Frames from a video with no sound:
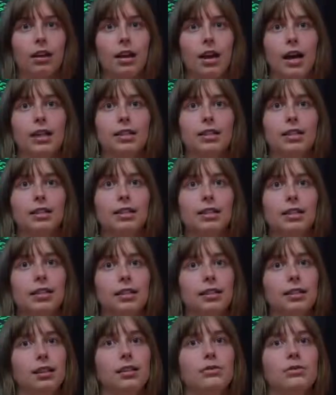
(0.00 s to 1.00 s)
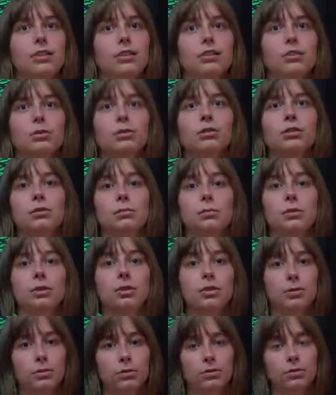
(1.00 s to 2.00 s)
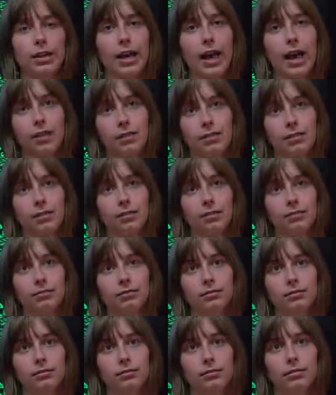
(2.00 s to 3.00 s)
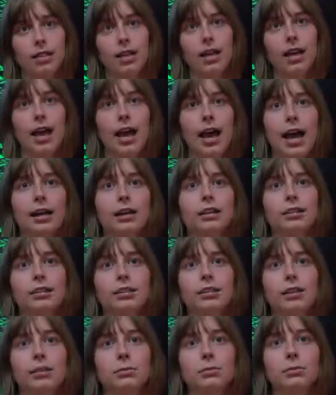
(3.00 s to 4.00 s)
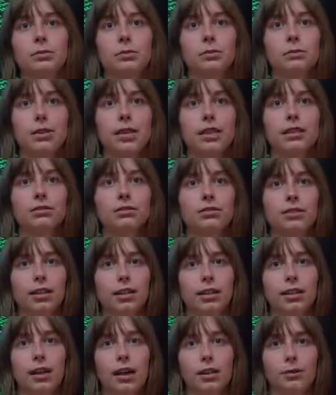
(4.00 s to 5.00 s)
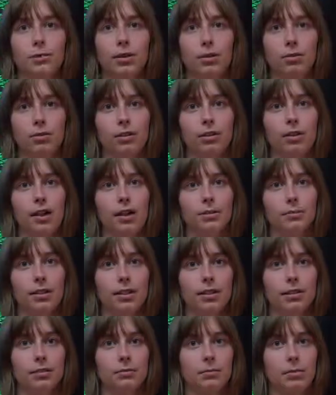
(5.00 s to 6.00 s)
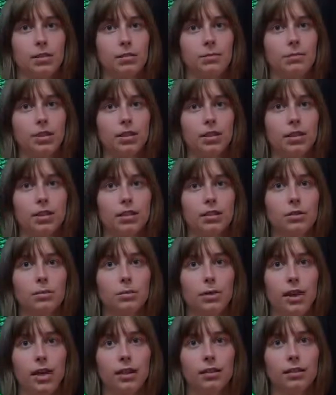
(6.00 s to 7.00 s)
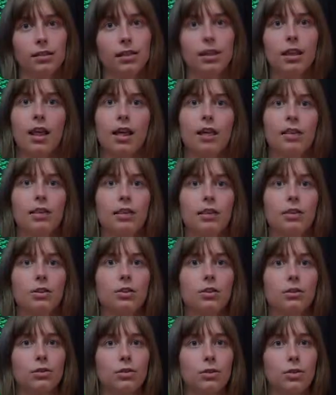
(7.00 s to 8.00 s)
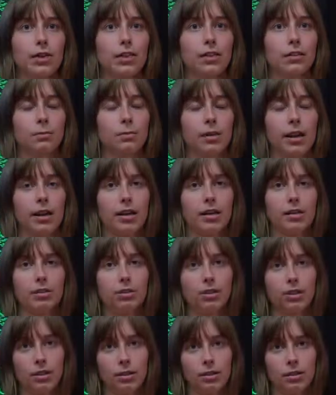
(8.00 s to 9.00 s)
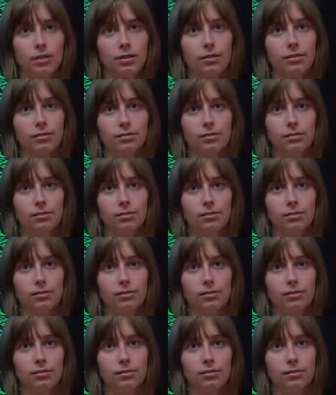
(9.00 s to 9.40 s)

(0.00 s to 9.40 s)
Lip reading: Identity theft is also possible for hackers. Hackers are able to reconfigure and reprogram systems to function in ways that are not requested by its owners.